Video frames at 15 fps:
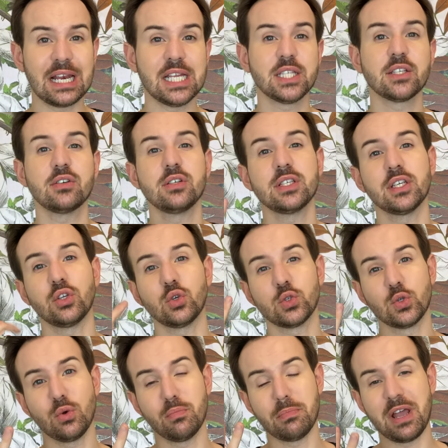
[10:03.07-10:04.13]
cleansers and
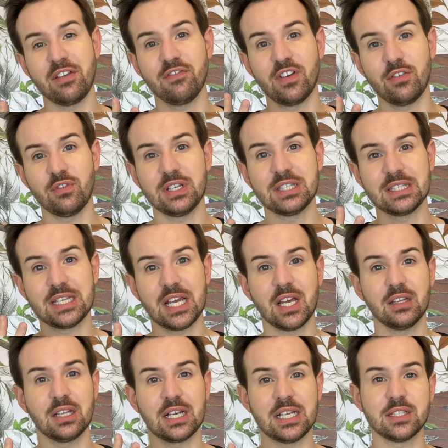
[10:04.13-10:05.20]
also my favorite
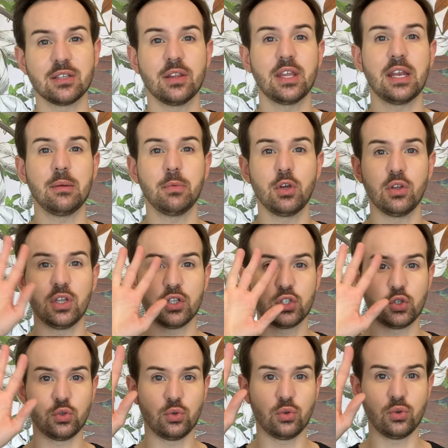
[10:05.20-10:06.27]
second cleanser that I'm going
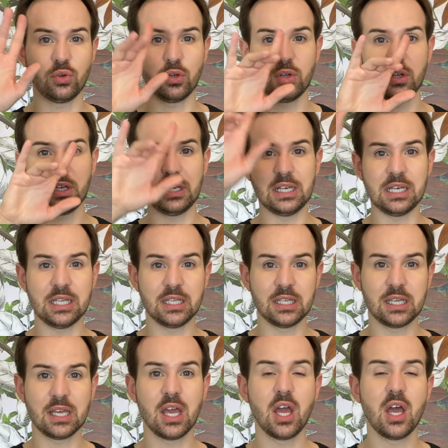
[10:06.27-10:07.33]
to
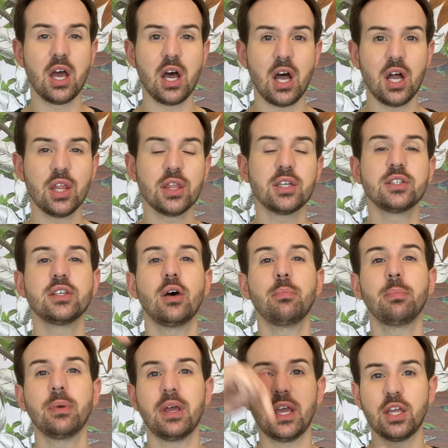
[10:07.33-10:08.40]
link on the
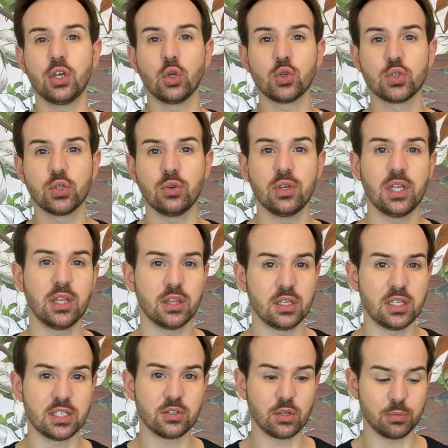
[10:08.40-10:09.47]
top and also in the
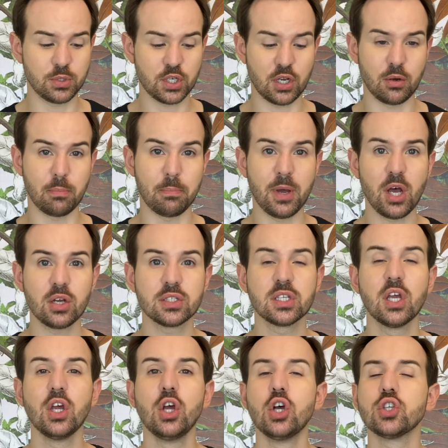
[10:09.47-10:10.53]
description box.
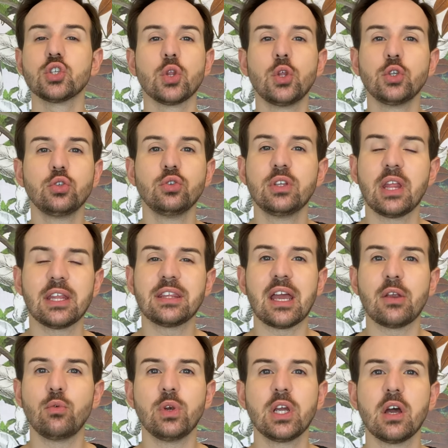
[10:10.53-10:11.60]
So the two that I
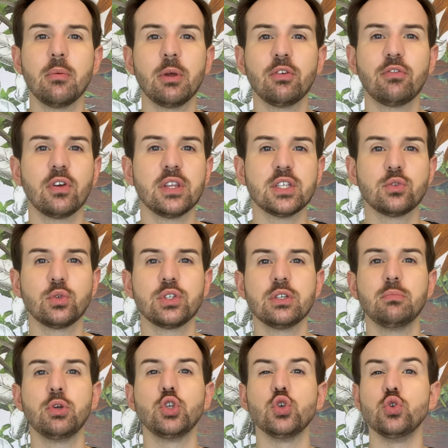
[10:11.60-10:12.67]
recommend for this routine,
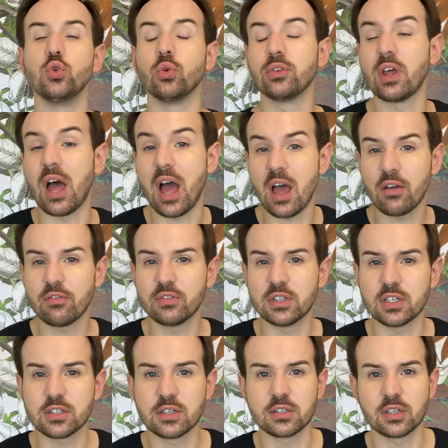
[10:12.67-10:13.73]
but you don't have
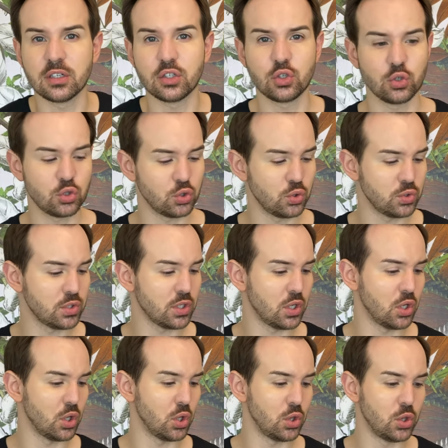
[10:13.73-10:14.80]
necessarily to choose
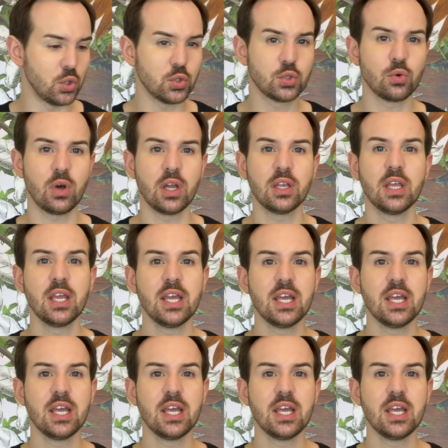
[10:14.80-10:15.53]
those one,